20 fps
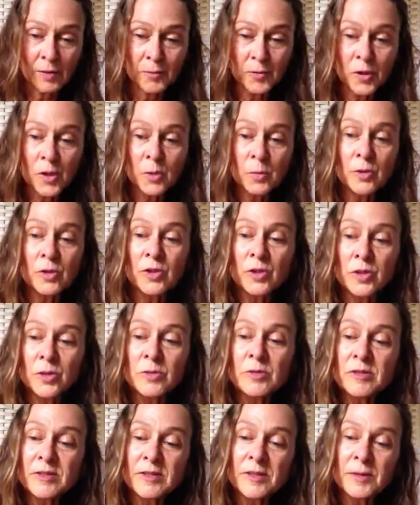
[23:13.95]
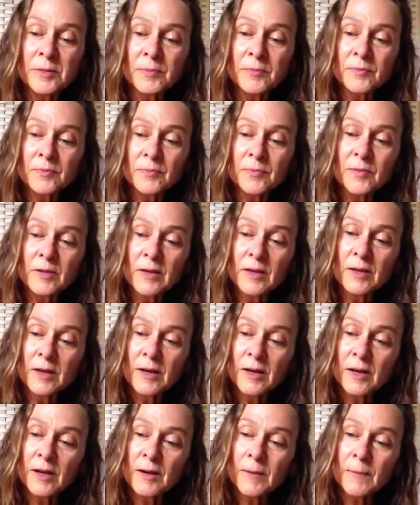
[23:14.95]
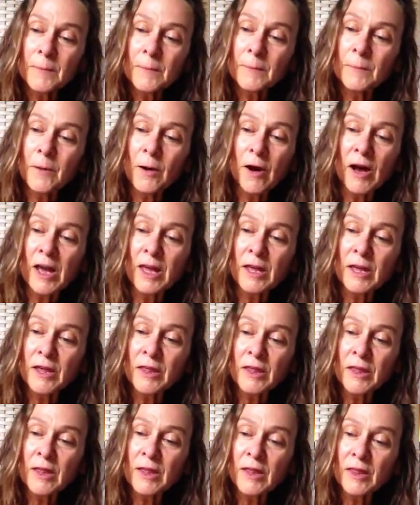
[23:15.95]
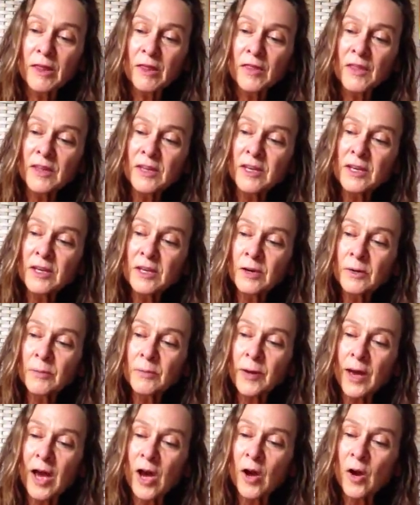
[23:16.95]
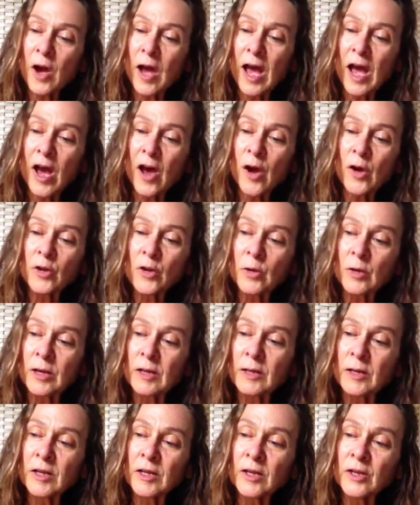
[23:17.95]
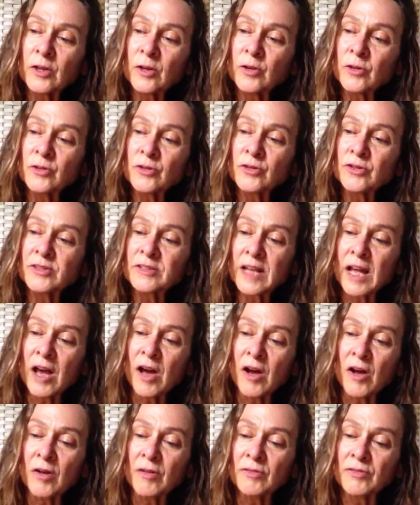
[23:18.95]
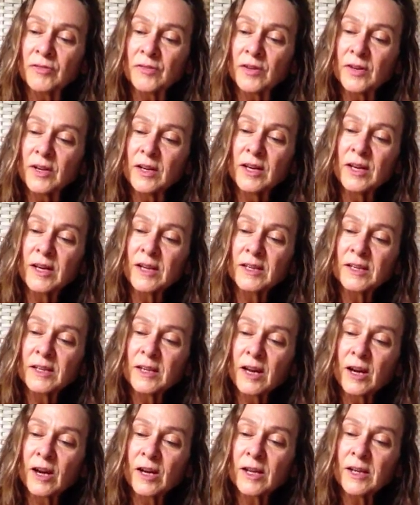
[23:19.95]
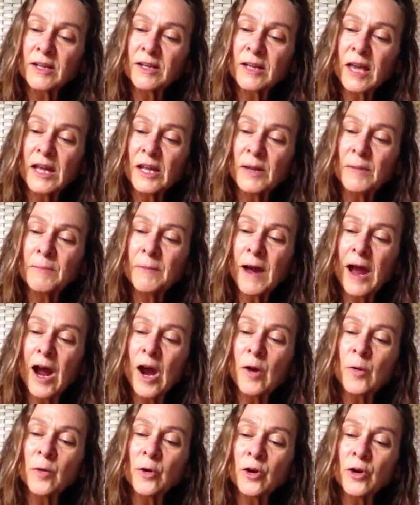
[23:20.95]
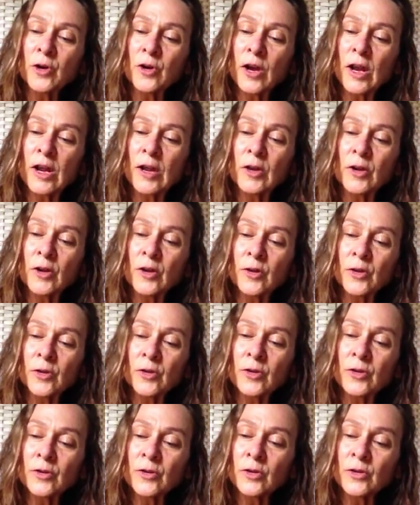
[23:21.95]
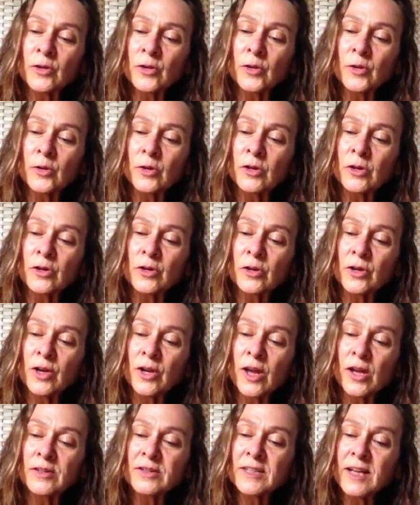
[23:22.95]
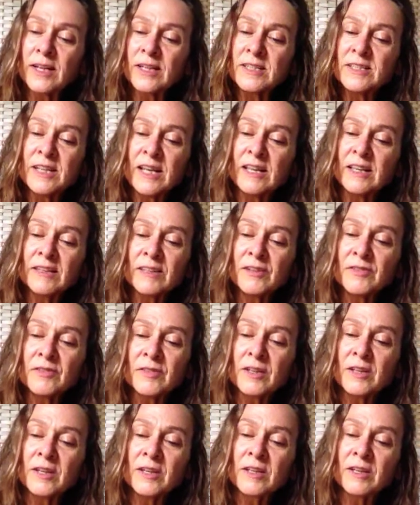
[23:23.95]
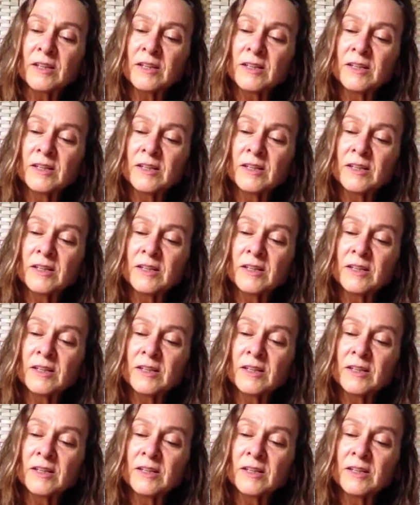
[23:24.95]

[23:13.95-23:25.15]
You would use them by thinking about how you can, you yourself can empower your day-to-day living.